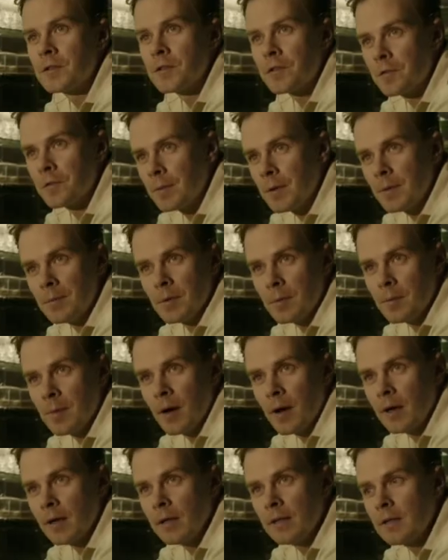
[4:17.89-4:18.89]
You serve
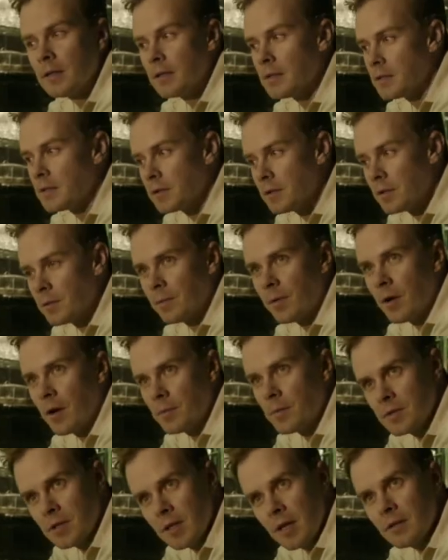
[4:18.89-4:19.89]
people pie, you listen to the
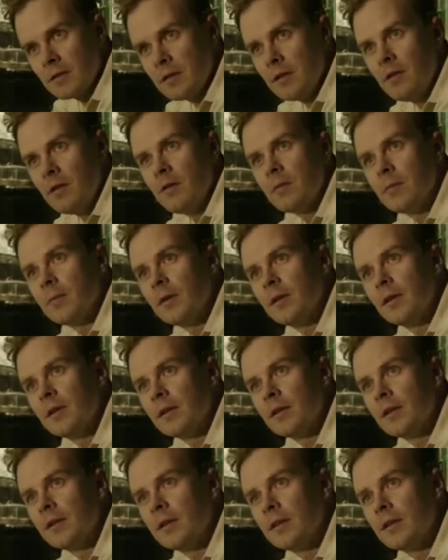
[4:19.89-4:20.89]
problems, you get to know them.
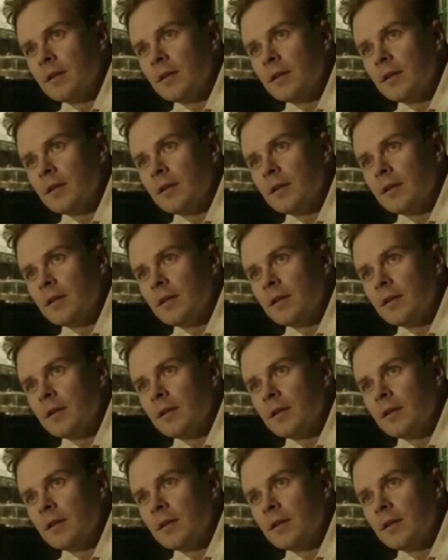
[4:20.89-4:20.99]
